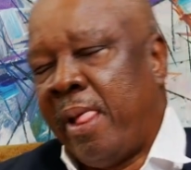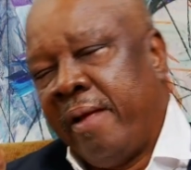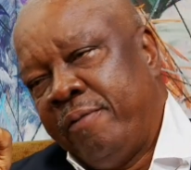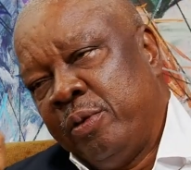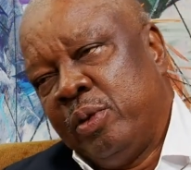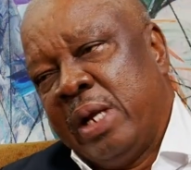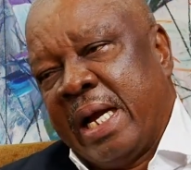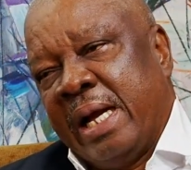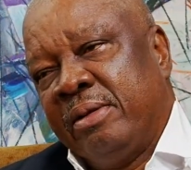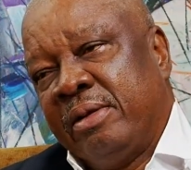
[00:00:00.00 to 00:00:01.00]
If you do that
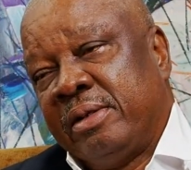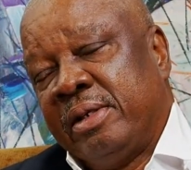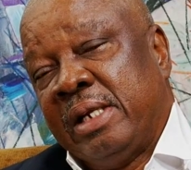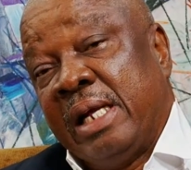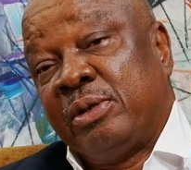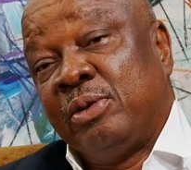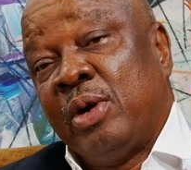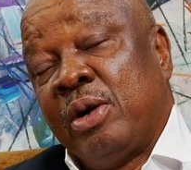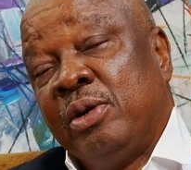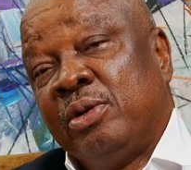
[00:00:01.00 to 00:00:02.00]
kind of thing, that you are going